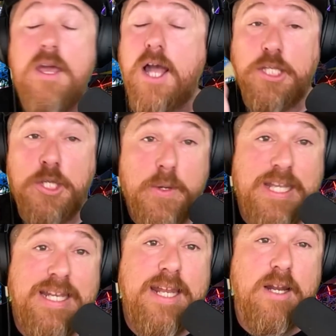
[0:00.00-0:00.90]
And you know what
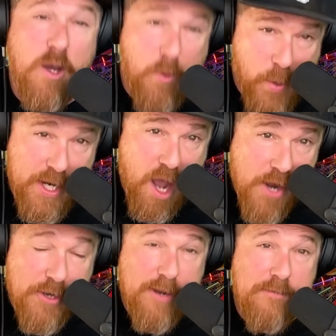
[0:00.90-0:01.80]
you need on a
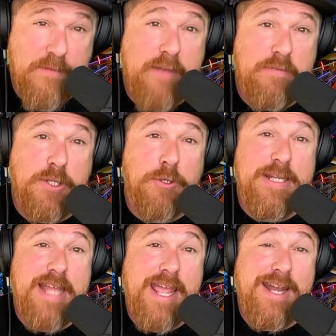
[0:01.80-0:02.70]
105-degree
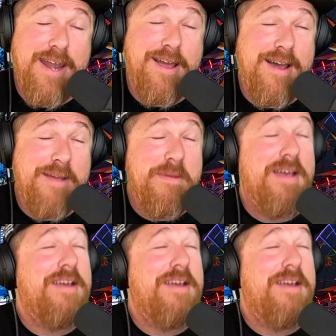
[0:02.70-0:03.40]
day at Anaheim?